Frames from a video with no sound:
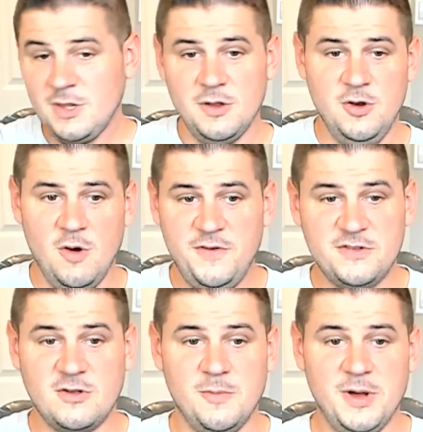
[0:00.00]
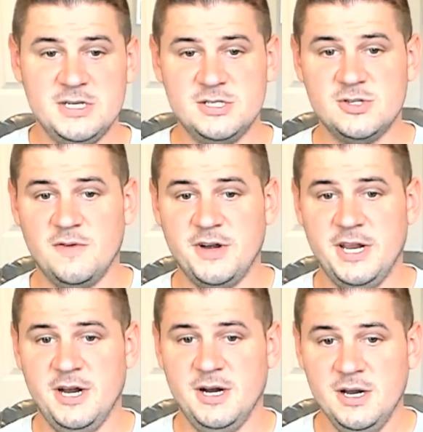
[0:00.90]
No physical buttons over
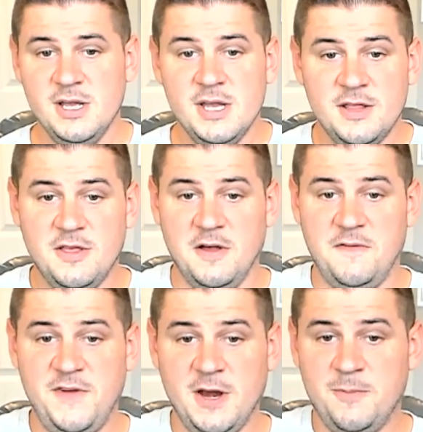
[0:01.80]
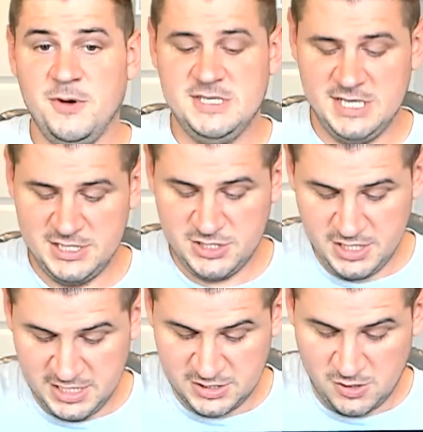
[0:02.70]
here. The fingerprint sensor
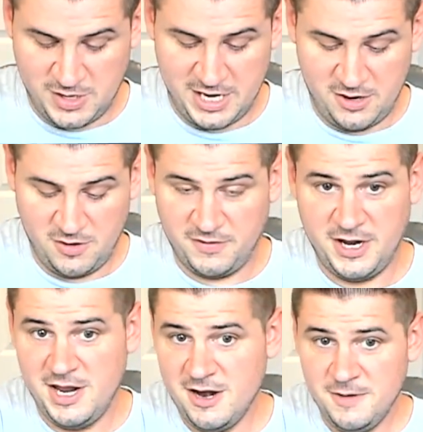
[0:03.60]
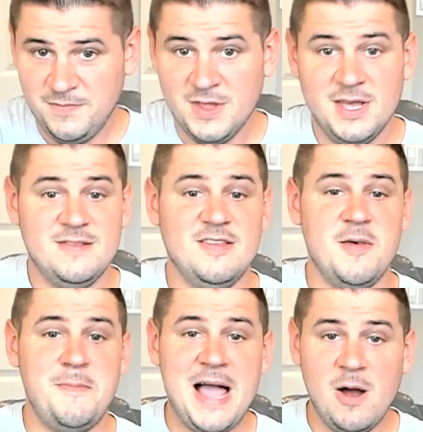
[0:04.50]
is located over here. It's in
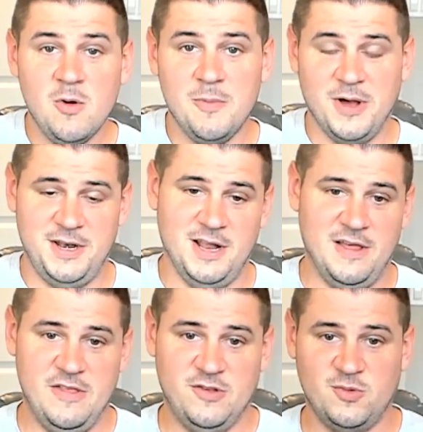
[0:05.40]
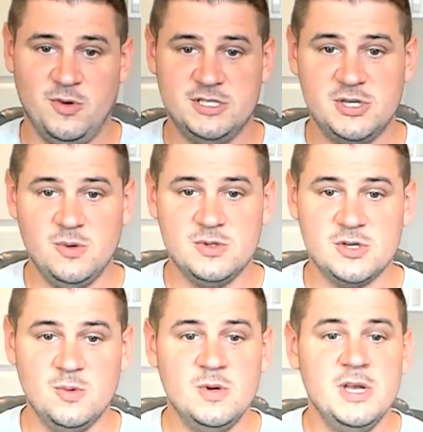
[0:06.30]
the power button on this one.
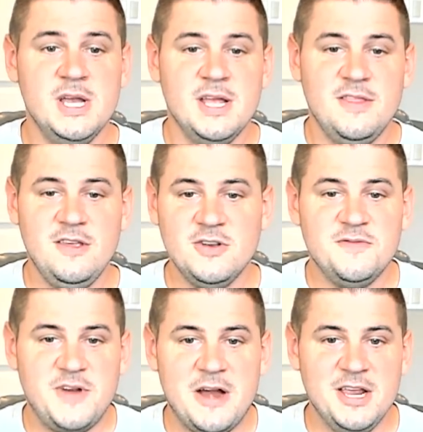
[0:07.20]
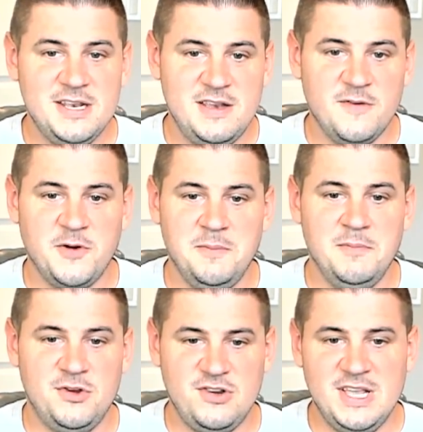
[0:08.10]
So these are very different
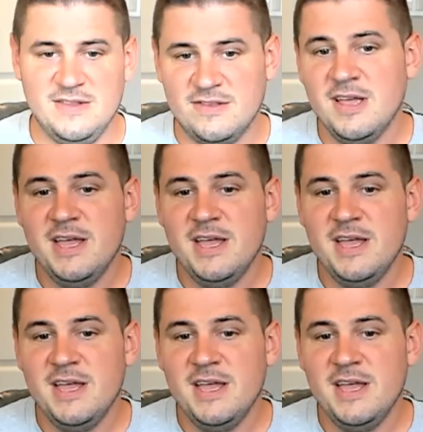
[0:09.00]
machines.